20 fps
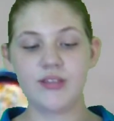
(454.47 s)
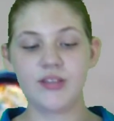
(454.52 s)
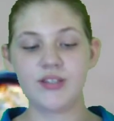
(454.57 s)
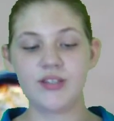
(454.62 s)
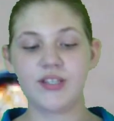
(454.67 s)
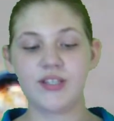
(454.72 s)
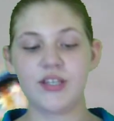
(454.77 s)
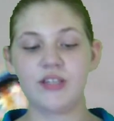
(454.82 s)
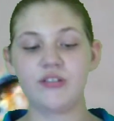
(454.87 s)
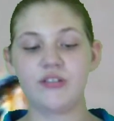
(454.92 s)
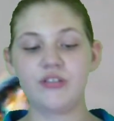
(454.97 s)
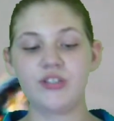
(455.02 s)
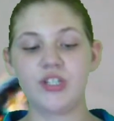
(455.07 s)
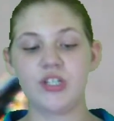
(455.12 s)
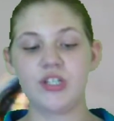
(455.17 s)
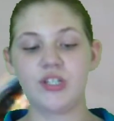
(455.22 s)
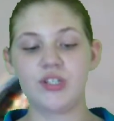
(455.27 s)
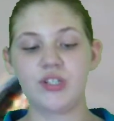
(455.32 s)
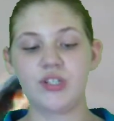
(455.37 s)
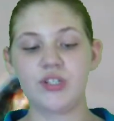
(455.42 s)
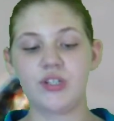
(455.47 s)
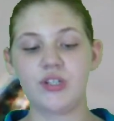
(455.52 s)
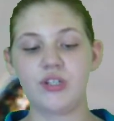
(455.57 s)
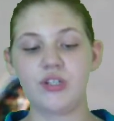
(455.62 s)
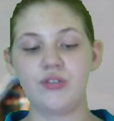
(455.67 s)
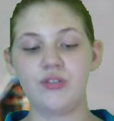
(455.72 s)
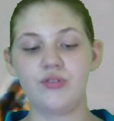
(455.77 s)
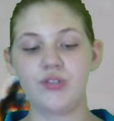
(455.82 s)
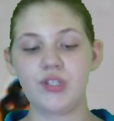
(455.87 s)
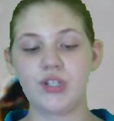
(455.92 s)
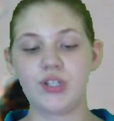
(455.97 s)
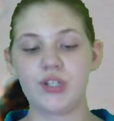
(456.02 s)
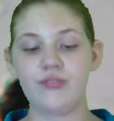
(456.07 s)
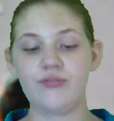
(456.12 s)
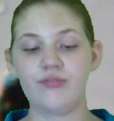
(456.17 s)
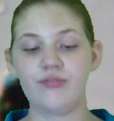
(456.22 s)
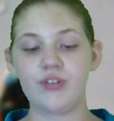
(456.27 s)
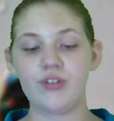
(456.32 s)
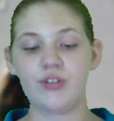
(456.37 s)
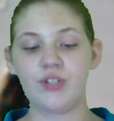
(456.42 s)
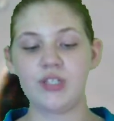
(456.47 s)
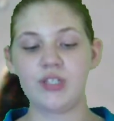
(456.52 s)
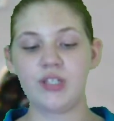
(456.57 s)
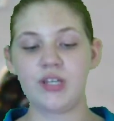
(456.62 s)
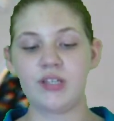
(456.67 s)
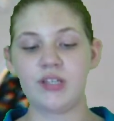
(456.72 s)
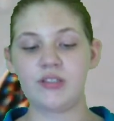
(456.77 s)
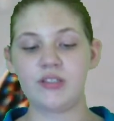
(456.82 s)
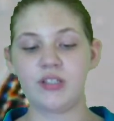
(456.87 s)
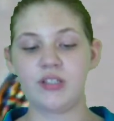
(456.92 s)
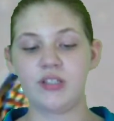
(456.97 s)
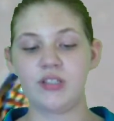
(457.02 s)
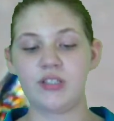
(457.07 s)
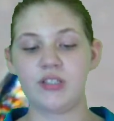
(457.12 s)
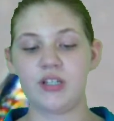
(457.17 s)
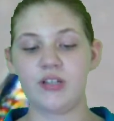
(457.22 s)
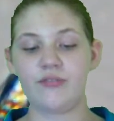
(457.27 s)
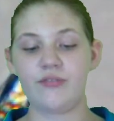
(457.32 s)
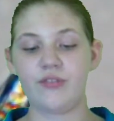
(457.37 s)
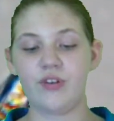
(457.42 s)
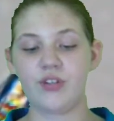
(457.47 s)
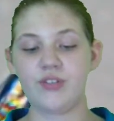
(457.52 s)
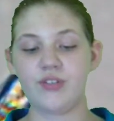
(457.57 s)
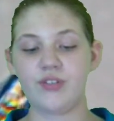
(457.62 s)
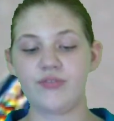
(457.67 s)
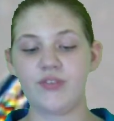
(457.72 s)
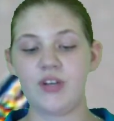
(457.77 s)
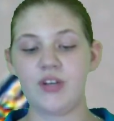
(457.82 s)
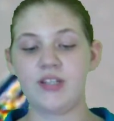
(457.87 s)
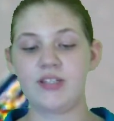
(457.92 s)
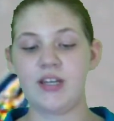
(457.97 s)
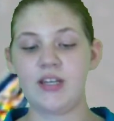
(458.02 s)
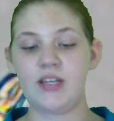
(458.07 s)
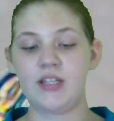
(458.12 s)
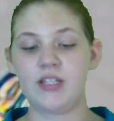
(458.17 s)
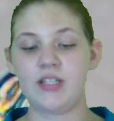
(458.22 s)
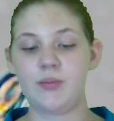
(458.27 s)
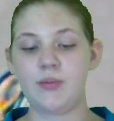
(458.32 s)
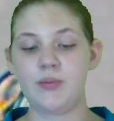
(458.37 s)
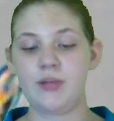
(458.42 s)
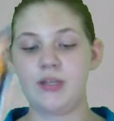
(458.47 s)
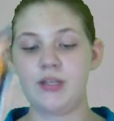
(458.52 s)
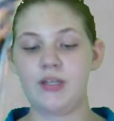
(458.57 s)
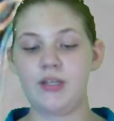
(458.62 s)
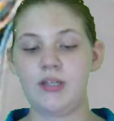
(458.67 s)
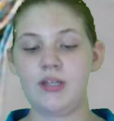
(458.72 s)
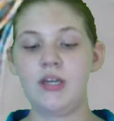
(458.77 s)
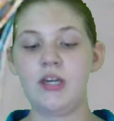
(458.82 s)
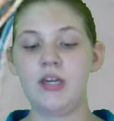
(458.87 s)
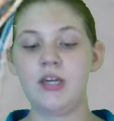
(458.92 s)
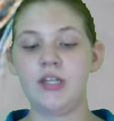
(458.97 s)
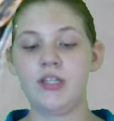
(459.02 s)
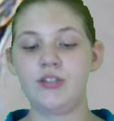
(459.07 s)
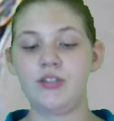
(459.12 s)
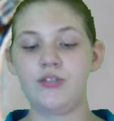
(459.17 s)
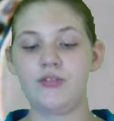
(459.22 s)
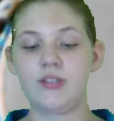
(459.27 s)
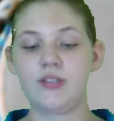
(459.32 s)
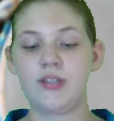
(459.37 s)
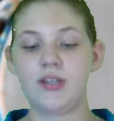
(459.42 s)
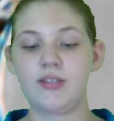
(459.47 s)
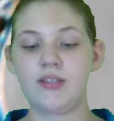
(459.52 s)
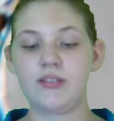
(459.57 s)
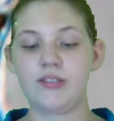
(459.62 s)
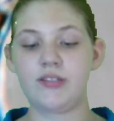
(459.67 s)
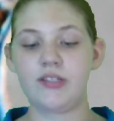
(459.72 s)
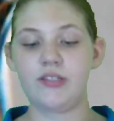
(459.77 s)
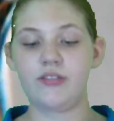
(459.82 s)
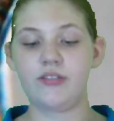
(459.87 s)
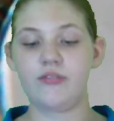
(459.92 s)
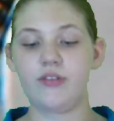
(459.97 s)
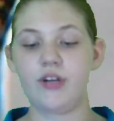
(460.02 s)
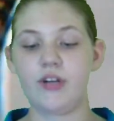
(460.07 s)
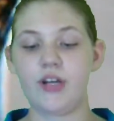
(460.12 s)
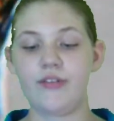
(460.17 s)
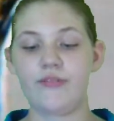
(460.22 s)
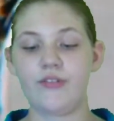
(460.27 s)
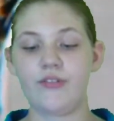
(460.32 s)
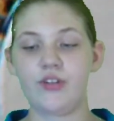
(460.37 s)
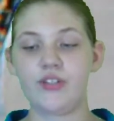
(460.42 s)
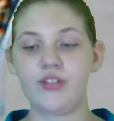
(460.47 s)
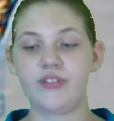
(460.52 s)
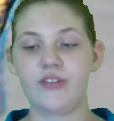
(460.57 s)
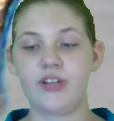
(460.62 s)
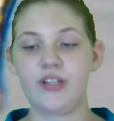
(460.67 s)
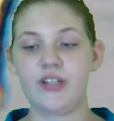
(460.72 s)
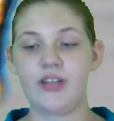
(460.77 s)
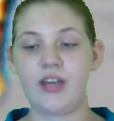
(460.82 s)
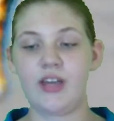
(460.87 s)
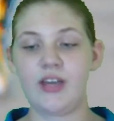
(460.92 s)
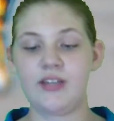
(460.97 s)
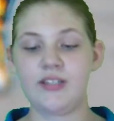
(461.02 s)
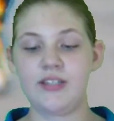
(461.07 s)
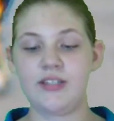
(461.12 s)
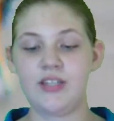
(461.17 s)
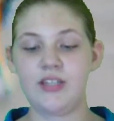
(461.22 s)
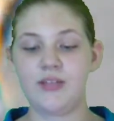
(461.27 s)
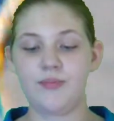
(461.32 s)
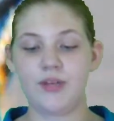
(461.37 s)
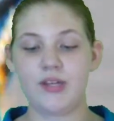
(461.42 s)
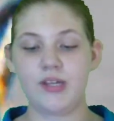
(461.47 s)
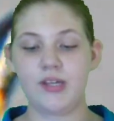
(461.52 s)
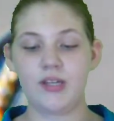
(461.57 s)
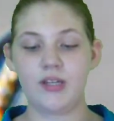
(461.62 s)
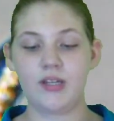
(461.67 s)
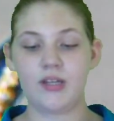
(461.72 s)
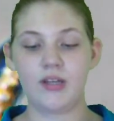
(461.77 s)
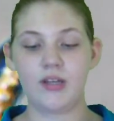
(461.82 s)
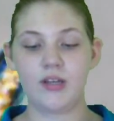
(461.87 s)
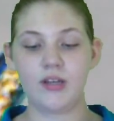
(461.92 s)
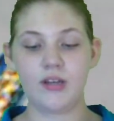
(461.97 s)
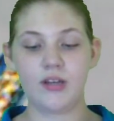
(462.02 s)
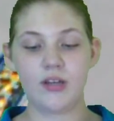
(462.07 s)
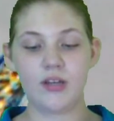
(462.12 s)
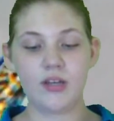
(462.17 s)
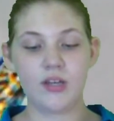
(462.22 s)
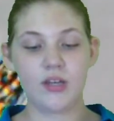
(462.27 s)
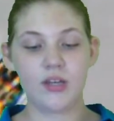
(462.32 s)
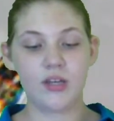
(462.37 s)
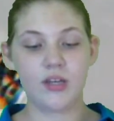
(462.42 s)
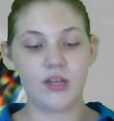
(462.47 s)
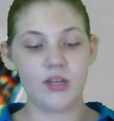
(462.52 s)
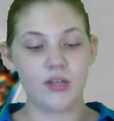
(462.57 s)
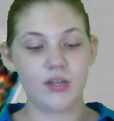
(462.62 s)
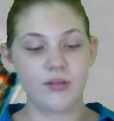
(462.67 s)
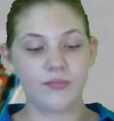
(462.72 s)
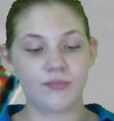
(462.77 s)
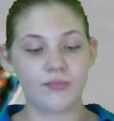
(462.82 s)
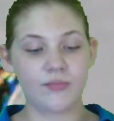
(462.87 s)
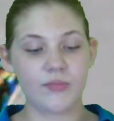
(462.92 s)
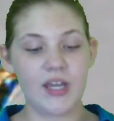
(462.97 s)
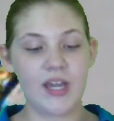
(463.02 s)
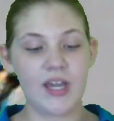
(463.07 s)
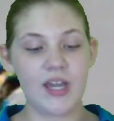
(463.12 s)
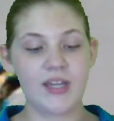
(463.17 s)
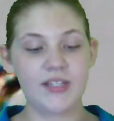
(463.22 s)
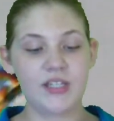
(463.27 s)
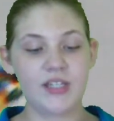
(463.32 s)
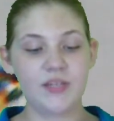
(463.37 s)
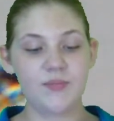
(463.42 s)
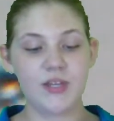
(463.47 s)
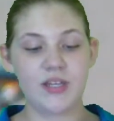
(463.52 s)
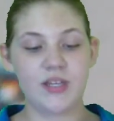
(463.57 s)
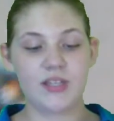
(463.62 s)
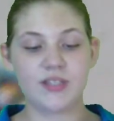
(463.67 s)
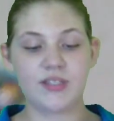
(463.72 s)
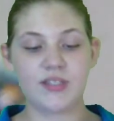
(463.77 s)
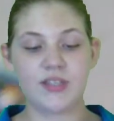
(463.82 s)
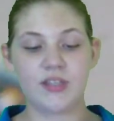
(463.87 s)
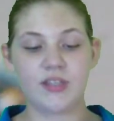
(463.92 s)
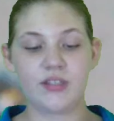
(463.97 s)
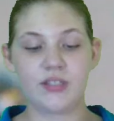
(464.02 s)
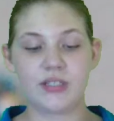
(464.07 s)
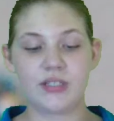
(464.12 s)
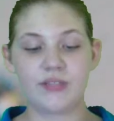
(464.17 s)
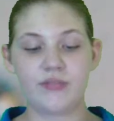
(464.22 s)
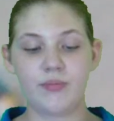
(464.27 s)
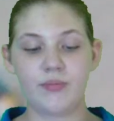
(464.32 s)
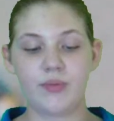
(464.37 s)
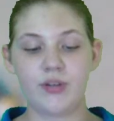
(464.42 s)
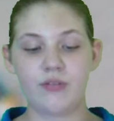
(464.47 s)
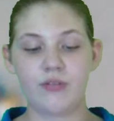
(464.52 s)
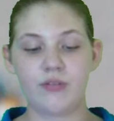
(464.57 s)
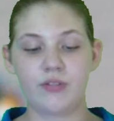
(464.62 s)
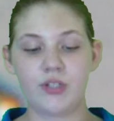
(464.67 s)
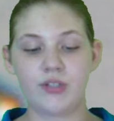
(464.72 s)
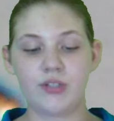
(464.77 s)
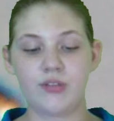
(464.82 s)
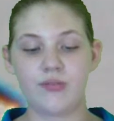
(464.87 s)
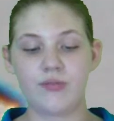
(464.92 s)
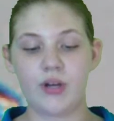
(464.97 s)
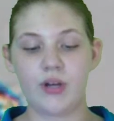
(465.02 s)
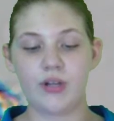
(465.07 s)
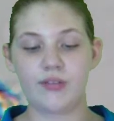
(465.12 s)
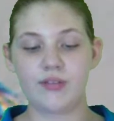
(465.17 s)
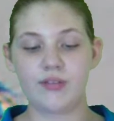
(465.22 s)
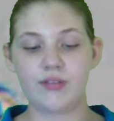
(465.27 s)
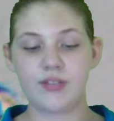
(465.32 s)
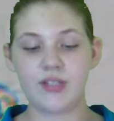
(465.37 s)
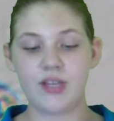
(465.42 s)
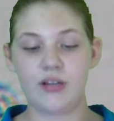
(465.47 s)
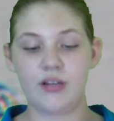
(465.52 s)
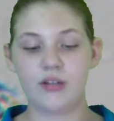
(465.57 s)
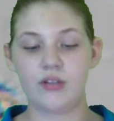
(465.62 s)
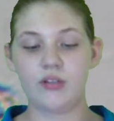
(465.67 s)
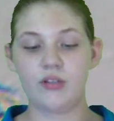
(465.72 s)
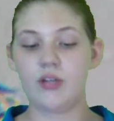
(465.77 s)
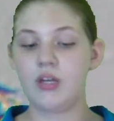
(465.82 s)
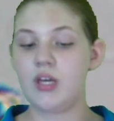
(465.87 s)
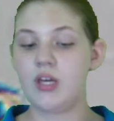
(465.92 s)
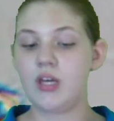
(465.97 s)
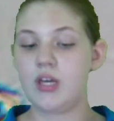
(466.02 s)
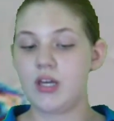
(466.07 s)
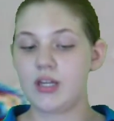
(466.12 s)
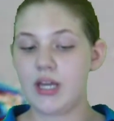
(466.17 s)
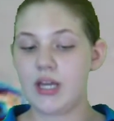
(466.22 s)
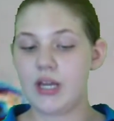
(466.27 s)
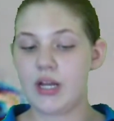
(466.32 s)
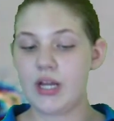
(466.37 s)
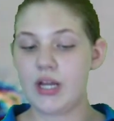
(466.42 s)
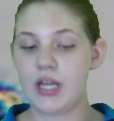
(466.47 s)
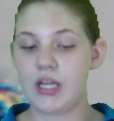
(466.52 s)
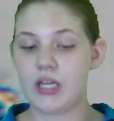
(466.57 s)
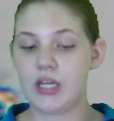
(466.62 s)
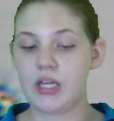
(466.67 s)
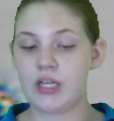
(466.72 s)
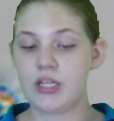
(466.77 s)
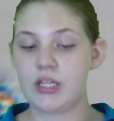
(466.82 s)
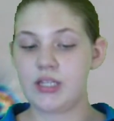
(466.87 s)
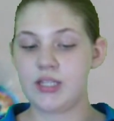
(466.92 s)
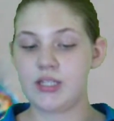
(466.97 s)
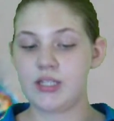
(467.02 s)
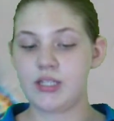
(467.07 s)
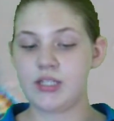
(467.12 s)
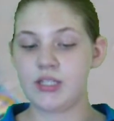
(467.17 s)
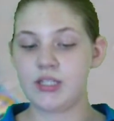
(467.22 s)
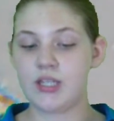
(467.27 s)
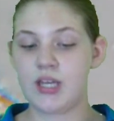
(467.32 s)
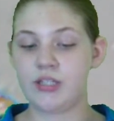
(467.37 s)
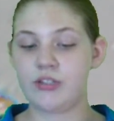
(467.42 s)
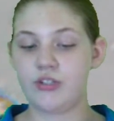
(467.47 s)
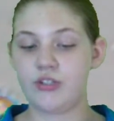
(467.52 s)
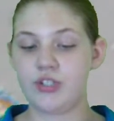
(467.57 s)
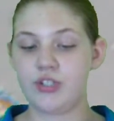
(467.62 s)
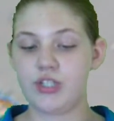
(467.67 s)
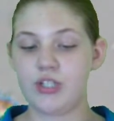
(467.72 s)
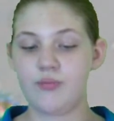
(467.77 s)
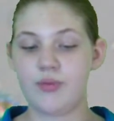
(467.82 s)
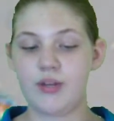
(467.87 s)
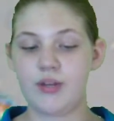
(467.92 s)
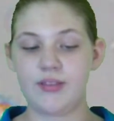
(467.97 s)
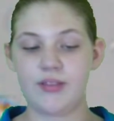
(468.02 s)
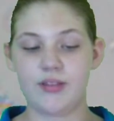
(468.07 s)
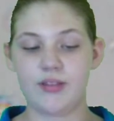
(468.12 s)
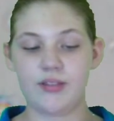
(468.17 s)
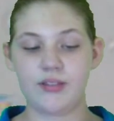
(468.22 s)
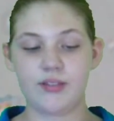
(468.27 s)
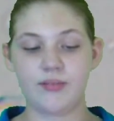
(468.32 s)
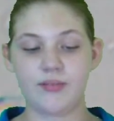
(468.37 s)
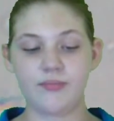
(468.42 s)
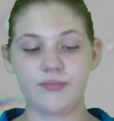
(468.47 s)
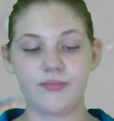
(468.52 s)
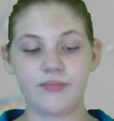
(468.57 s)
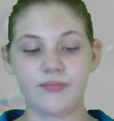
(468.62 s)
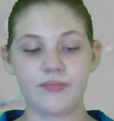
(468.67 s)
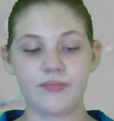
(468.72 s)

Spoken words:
This energy is used to convert adenosine diphosphate, ADP, into adenosine triphosphate, ATP. ATP is then distributed throughout the cell, carrying this energy with it.